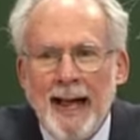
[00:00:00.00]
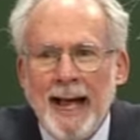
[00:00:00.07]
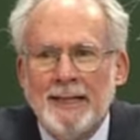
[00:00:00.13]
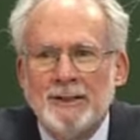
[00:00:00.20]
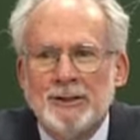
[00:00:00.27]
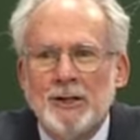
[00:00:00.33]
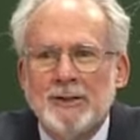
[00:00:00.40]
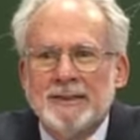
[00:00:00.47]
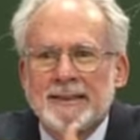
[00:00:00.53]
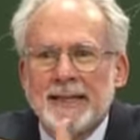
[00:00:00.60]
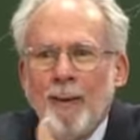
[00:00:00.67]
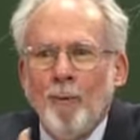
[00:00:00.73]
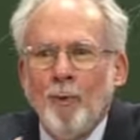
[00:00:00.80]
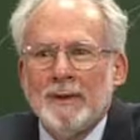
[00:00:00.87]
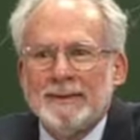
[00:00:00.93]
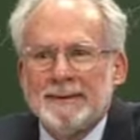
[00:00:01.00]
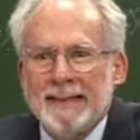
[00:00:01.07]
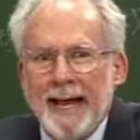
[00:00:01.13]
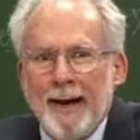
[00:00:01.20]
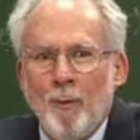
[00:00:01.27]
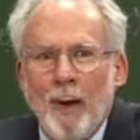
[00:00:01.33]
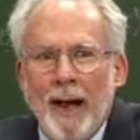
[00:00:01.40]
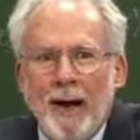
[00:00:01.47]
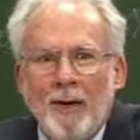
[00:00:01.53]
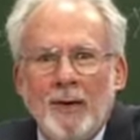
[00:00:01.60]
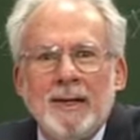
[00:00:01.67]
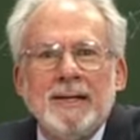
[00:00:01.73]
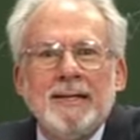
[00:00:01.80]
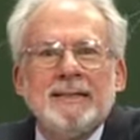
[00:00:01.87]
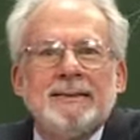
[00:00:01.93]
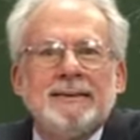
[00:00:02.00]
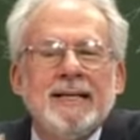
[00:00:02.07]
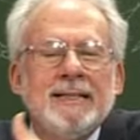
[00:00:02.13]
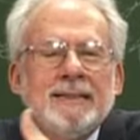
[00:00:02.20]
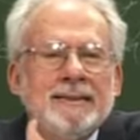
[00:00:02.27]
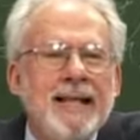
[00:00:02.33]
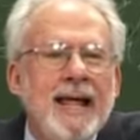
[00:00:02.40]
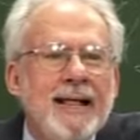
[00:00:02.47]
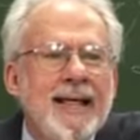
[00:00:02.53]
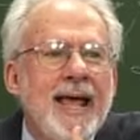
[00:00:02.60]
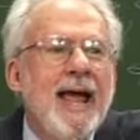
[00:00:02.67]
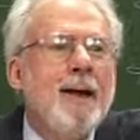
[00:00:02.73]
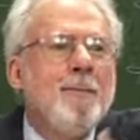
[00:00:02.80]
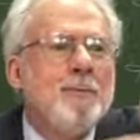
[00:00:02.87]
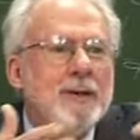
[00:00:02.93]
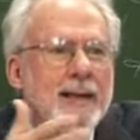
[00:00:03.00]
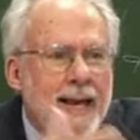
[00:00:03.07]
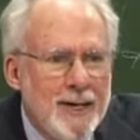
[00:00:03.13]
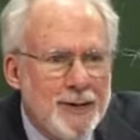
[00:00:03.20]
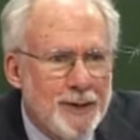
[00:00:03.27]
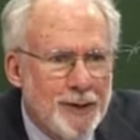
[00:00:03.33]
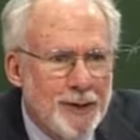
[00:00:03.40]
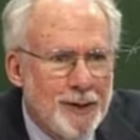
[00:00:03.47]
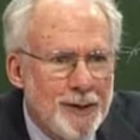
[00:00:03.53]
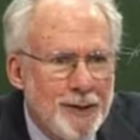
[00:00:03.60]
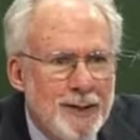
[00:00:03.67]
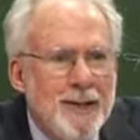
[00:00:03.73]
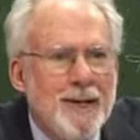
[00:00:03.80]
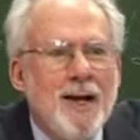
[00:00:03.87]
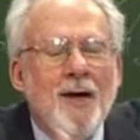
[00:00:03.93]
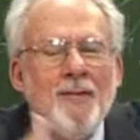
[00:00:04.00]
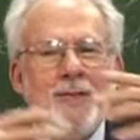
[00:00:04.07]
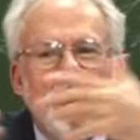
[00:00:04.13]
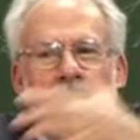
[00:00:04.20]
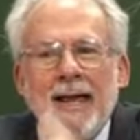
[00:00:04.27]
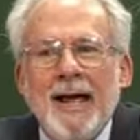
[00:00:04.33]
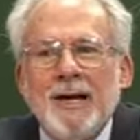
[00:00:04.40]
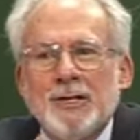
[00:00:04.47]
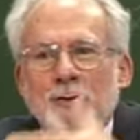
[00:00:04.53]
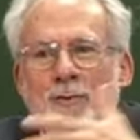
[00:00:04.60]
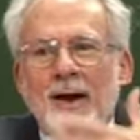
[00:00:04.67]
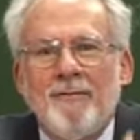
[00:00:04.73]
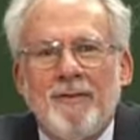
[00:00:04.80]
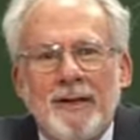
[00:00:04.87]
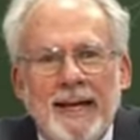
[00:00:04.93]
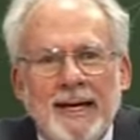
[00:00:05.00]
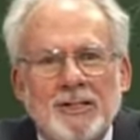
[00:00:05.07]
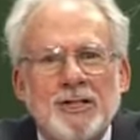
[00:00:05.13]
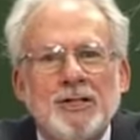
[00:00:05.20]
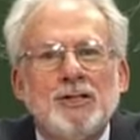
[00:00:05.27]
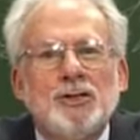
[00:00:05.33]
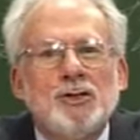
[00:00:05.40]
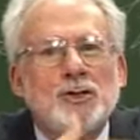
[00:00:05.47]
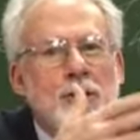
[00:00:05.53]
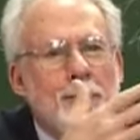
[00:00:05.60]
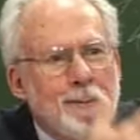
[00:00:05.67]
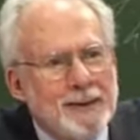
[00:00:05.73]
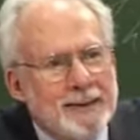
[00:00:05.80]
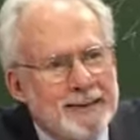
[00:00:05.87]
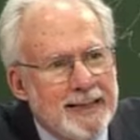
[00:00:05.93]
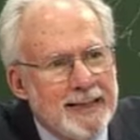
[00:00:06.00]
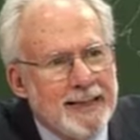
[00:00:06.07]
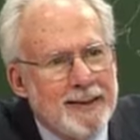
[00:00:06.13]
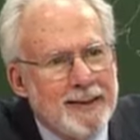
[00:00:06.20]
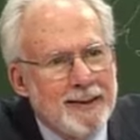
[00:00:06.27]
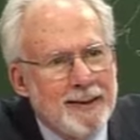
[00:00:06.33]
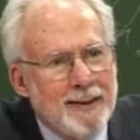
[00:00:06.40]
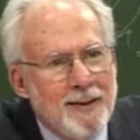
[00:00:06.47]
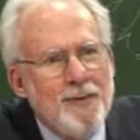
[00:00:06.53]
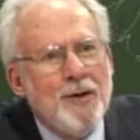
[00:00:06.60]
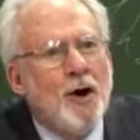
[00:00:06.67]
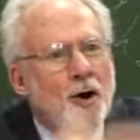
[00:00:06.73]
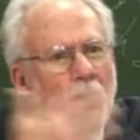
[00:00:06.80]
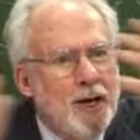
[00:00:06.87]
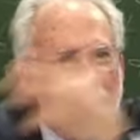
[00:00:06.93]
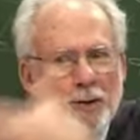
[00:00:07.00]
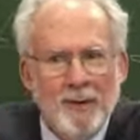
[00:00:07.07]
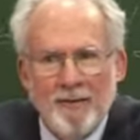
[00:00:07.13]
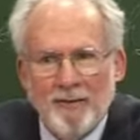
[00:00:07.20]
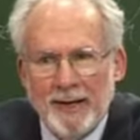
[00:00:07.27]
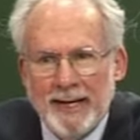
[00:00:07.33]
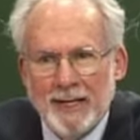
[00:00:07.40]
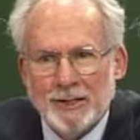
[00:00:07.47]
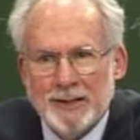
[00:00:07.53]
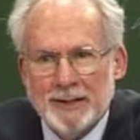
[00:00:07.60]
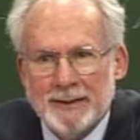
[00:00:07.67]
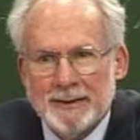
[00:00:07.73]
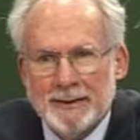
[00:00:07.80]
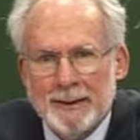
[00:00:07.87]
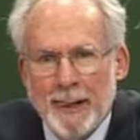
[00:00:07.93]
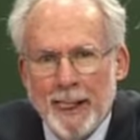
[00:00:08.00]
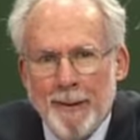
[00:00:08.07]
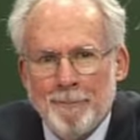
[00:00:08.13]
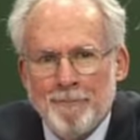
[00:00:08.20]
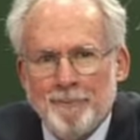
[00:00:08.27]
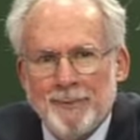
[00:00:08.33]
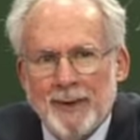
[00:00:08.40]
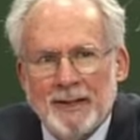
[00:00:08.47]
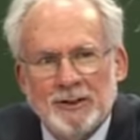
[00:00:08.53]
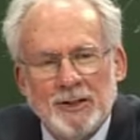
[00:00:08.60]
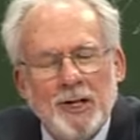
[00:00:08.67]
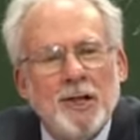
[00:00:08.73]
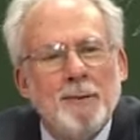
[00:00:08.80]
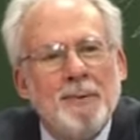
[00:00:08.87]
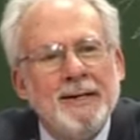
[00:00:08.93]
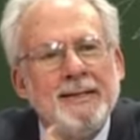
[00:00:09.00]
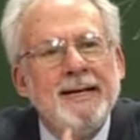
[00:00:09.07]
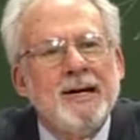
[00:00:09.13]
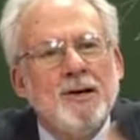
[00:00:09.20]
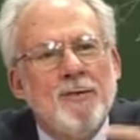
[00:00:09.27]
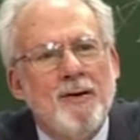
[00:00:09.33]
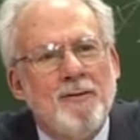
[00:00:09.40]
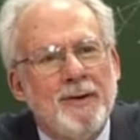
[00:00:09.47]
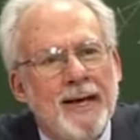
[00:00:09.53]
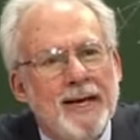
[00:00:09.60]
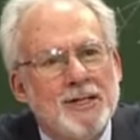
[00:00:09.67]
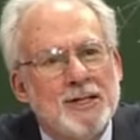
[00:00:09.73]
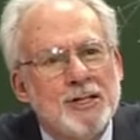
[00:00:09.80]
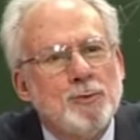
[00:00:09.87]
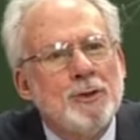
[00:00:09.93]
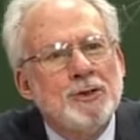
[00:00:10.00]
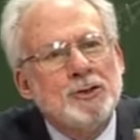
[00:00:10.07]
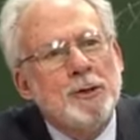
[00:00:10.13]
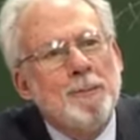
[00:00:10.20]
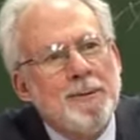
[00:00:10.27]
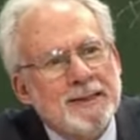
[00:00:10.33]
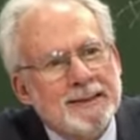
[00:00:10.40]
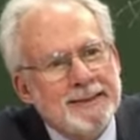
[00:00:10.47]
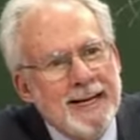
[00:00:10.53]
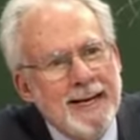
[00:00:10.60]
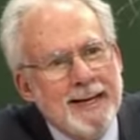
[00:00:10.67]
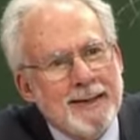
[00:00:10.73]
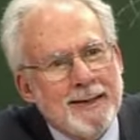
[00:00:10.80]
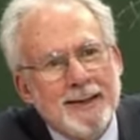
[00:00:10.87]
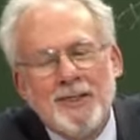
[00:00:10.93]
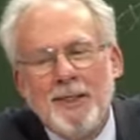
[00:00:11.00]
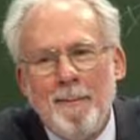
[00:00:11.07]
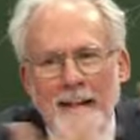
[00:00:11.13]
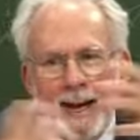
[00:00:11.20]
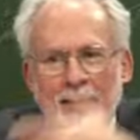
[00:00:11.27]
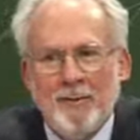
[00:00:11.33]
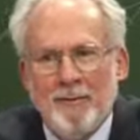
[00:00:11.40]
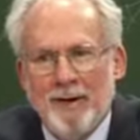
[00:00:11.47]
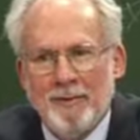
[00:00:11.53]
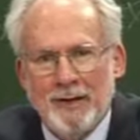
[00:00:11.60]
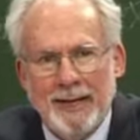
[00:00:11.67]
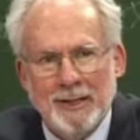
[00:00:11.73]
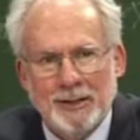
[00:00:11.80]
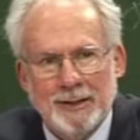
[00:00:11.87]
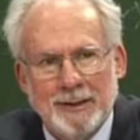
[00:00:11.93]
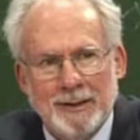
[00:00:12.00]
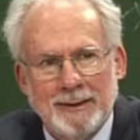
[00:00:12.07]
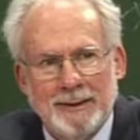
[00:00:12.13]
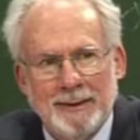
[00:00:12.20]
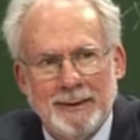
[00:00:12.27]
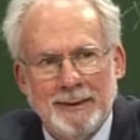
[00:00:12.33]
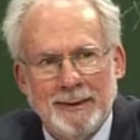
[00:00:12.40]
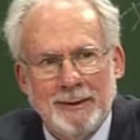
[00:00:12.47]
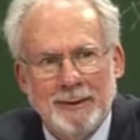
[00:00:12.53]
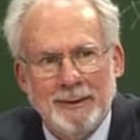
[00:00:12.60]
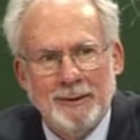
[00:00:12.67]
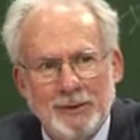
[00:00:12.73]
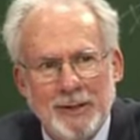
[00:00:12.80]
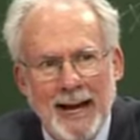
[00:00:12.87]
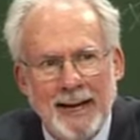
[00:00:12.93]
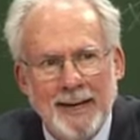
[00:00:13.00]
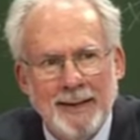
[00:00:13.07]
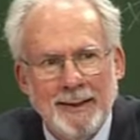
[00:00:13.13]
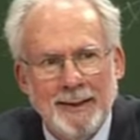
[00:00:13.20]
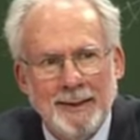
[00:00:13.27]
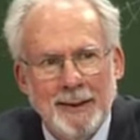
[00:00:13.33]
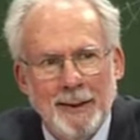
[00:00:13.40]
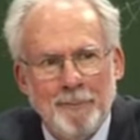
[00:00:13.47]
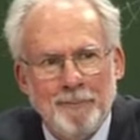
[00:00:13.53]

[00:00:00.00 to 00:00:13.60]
And so some would say, well, since they came later, the later revelations supersede the earlier revelations. So the Medina revelations would supersede the Meccan revelations. Tracking?